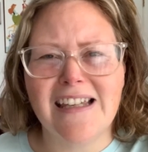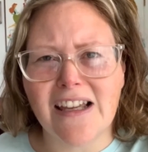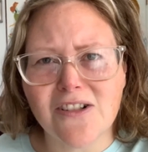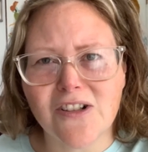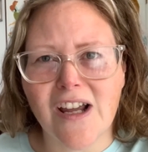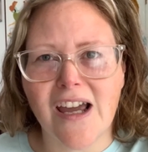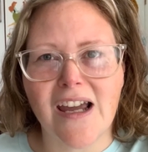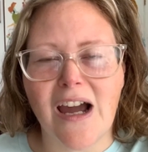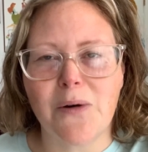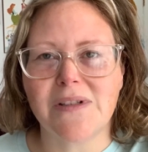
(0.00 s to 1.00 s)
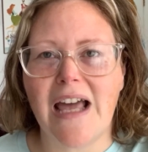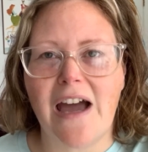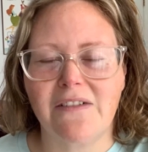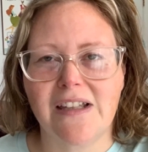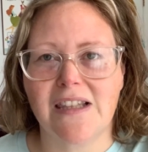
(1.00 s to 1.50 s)
yesterday I was
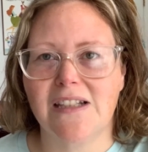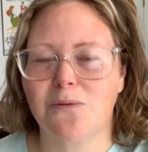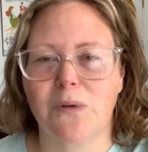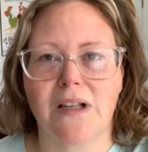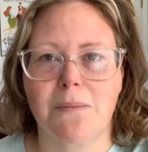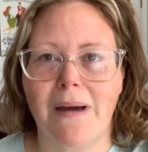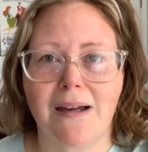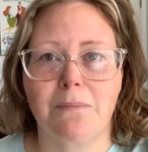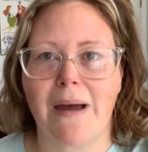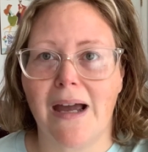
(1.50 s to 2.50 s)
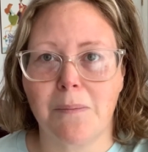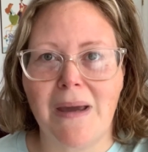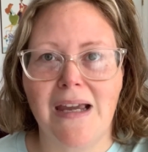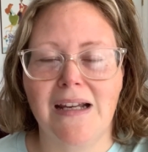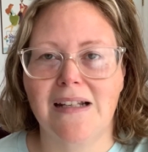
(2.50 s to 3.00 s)
having this really bad back
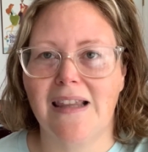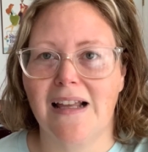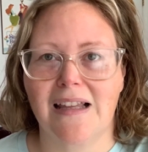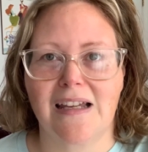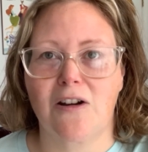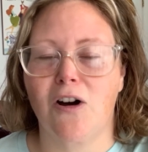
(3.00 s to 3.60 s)
pain that like